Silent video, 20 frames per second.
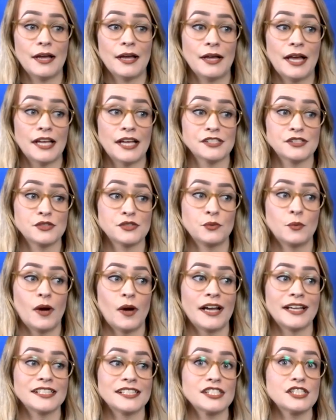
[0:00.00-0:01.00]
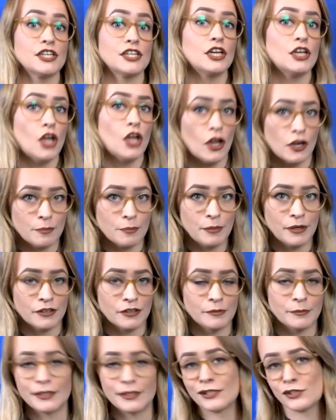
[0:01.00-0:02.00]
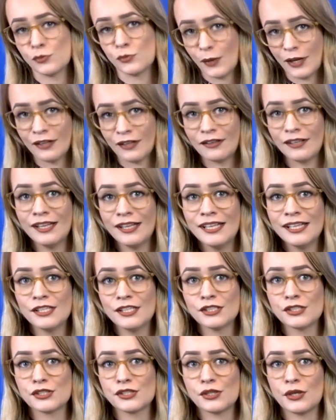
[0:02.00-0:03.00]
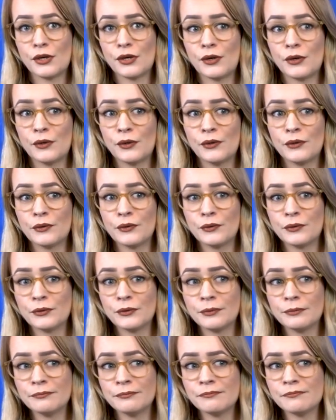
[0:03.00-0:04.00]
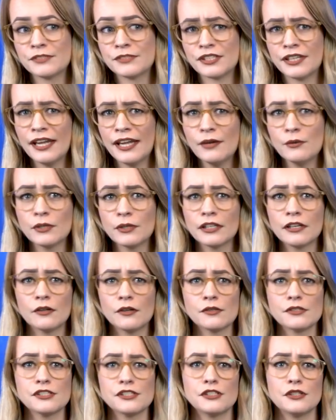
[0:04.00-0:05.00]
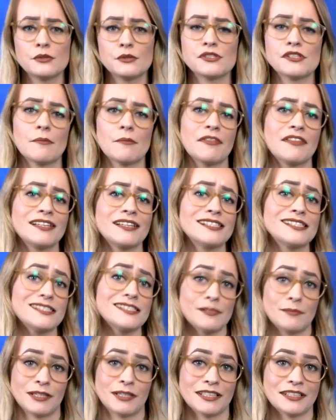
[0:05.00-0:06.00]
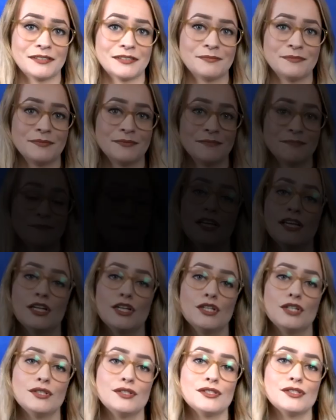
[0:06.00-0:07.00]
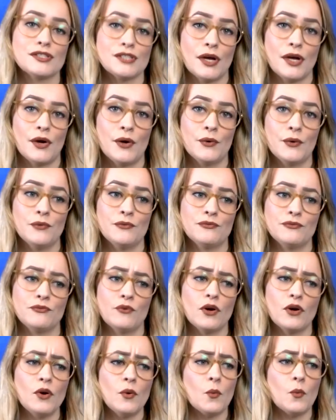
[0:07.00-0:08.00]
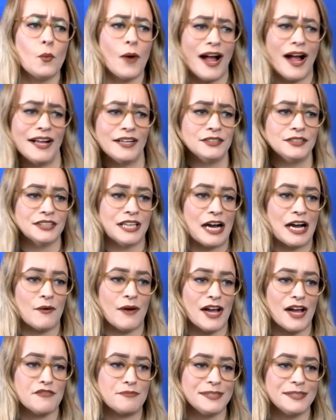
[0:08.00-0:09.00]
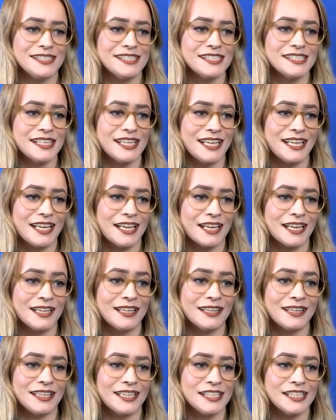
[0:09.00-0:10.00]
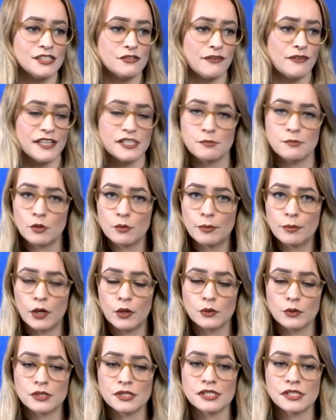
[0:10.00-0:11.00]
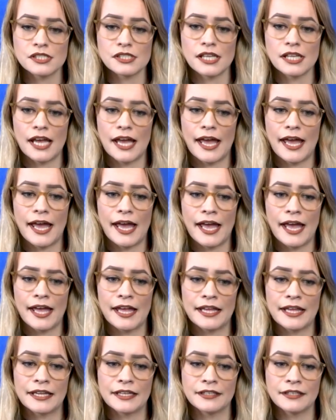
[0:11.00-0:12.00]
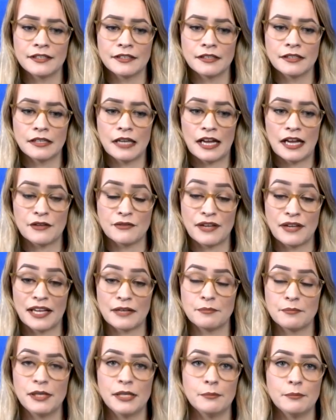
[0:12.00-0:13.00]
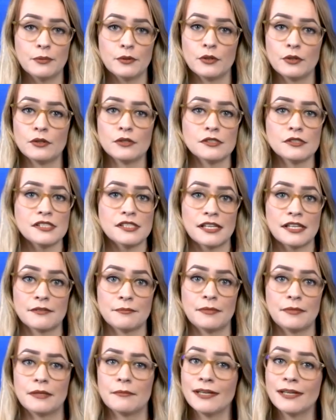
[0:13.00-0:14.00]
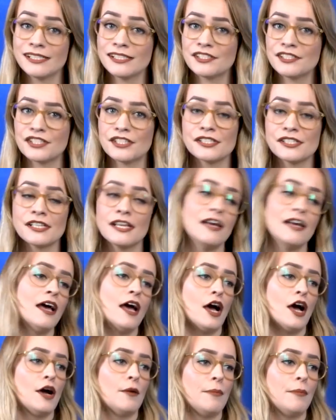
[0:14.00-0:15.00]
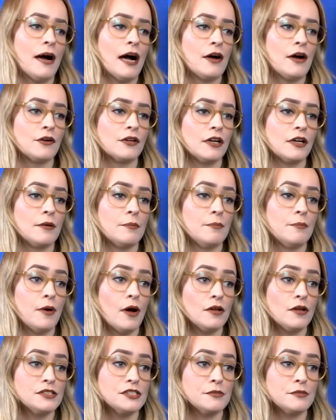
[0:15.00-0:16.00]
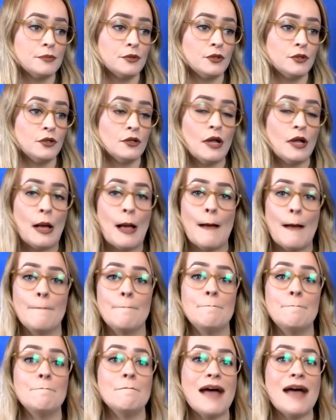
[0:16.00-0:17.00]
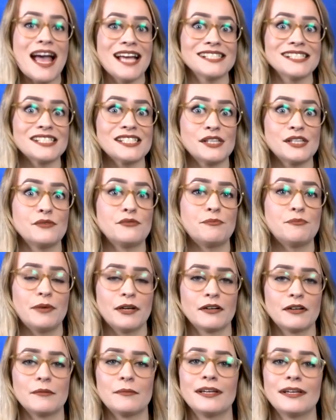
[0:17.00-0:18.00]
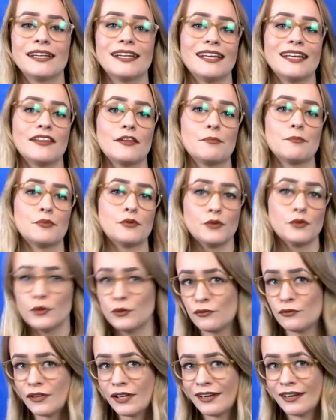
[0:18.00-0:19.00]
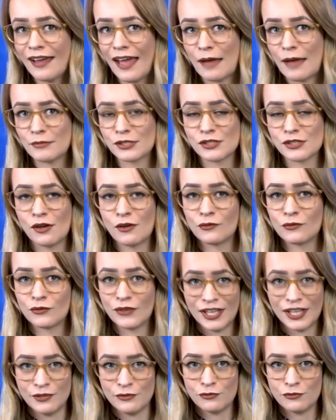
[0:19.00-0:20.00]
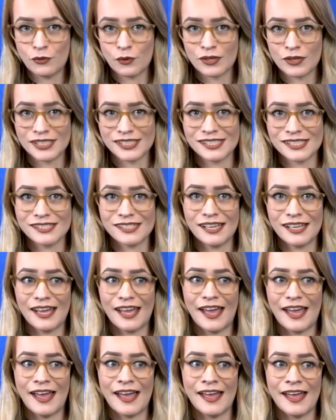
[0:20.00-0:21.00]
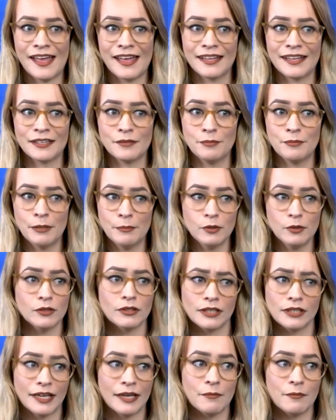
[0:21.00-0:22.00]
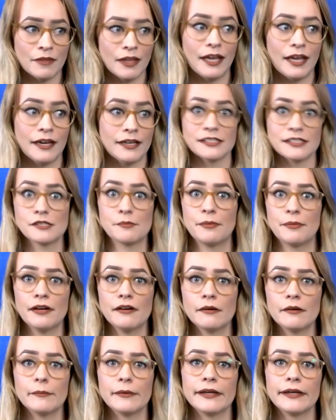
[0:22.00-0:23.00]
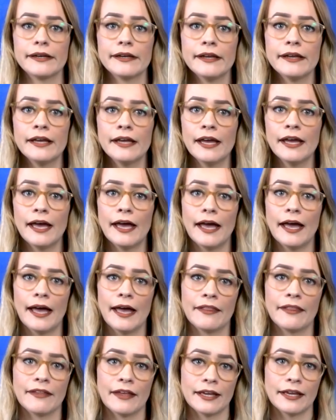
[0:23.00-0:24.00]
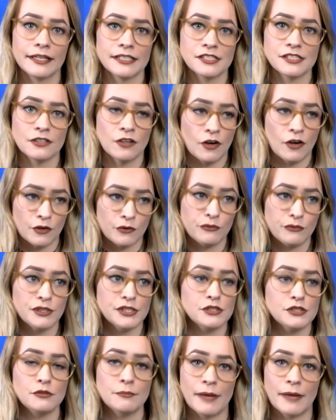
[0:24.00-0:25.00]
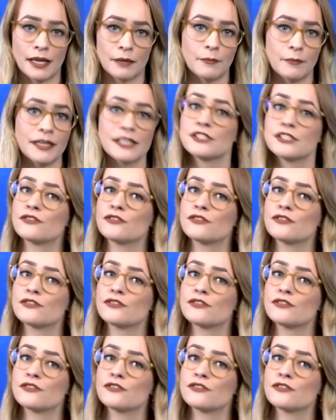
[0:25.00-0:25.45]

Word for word: as to why it's not a pyramid as well. So today we're going to do something similar. So for a while now, I've been seeing these Facebook posts and I've had people send me messages about a possible massive pyramid in the Peruvian Amazon rainforest. And people claim that it's a pyramid and that it's an artificial man-made